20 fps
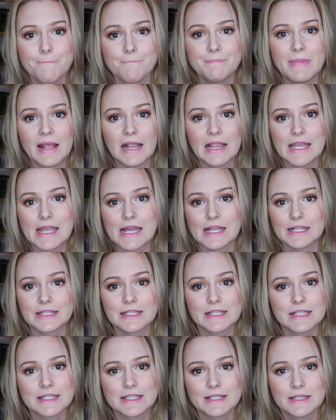
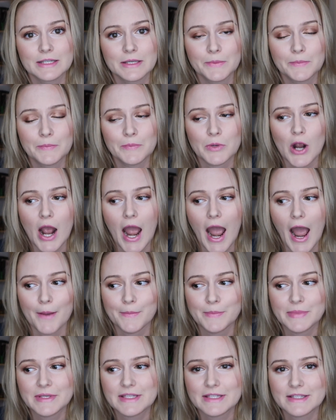Billions,
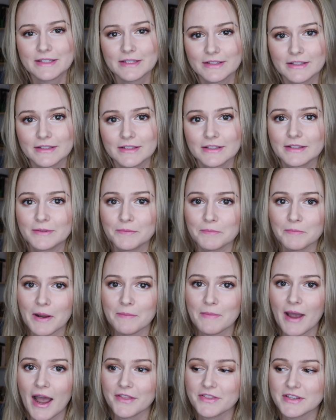perhaps. My
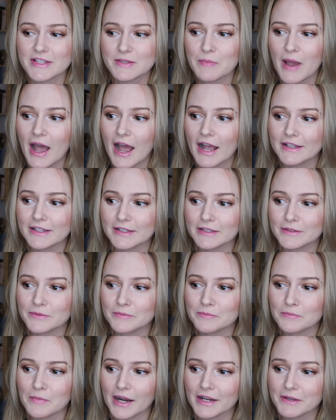math is bad
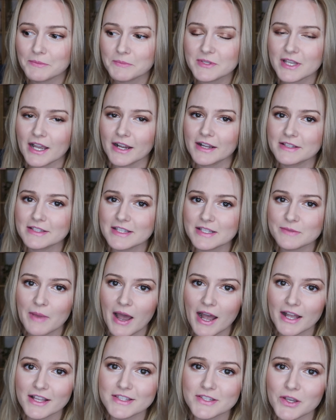and my science is
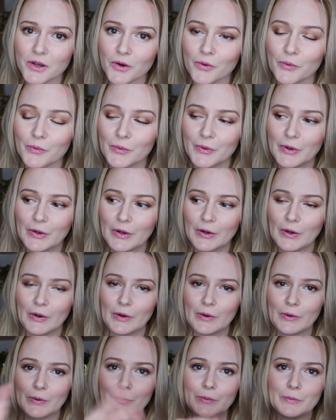bad, so
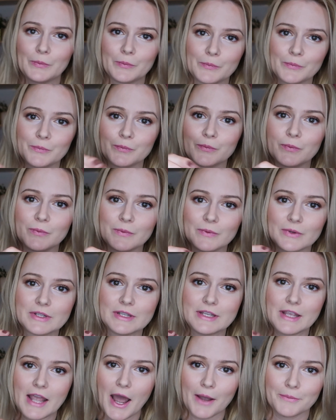
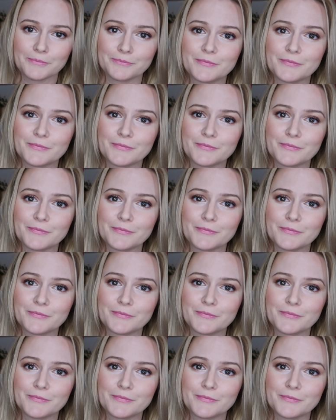yeah.